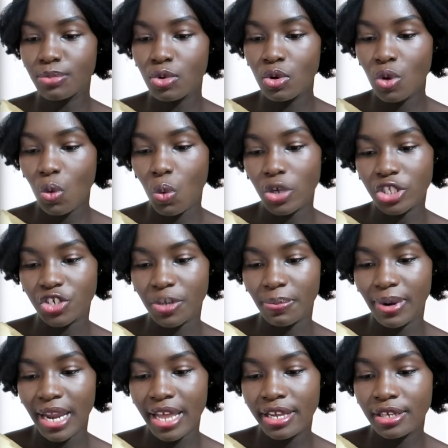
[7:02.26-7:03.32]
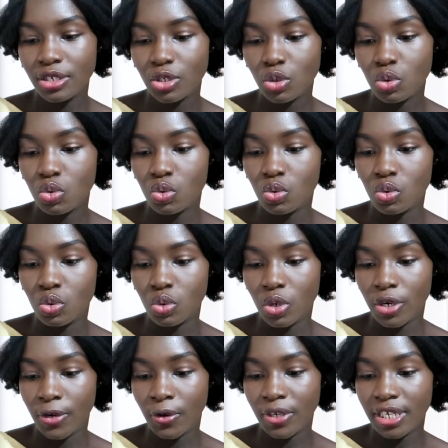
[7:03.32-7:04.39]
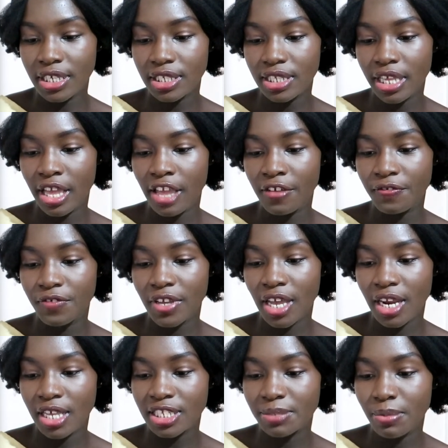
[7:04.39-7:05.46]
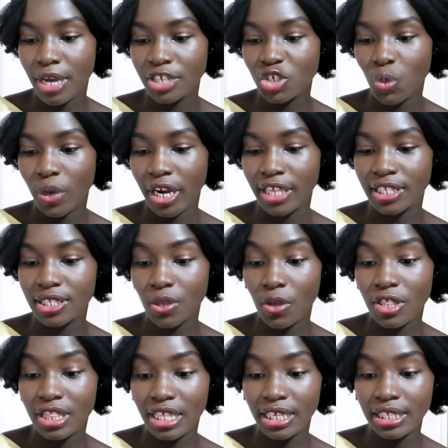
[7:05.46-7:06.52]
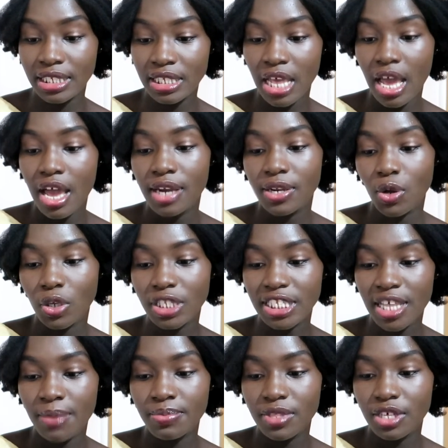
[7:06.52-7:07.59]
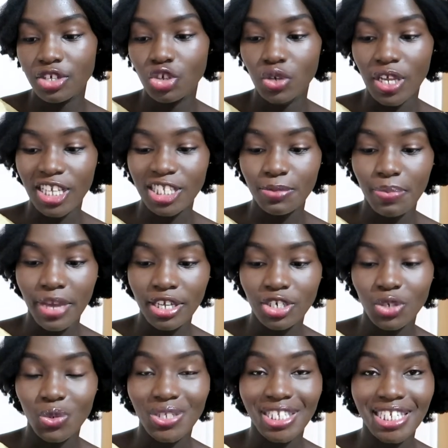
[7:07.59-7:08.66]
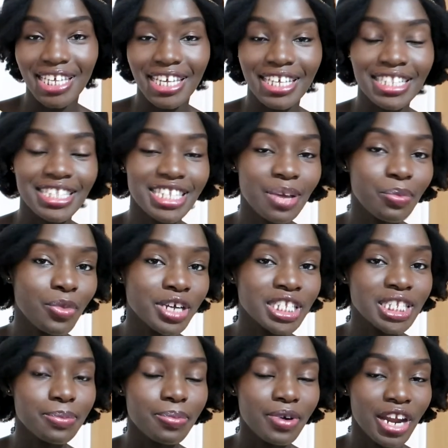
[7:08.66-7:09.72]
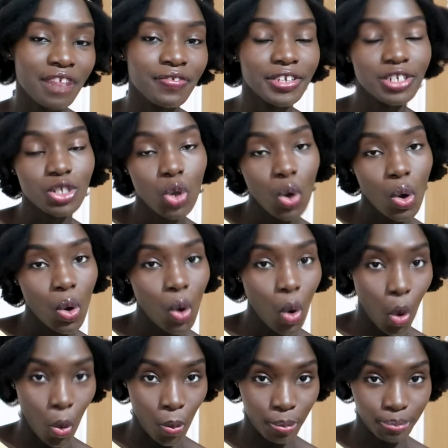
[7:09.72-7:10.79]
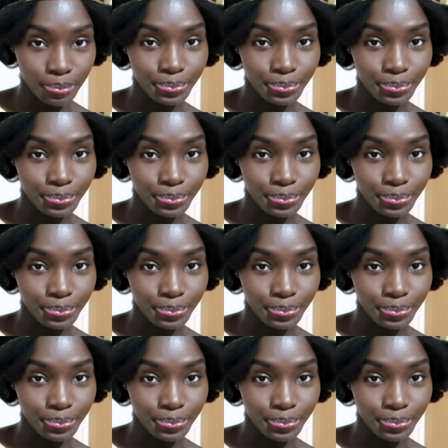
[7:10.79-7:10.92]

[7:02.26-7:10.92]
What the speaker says: Mook was replying to Noni saying, figured as much when I saw this, not something you'd expect to see in someone's private home.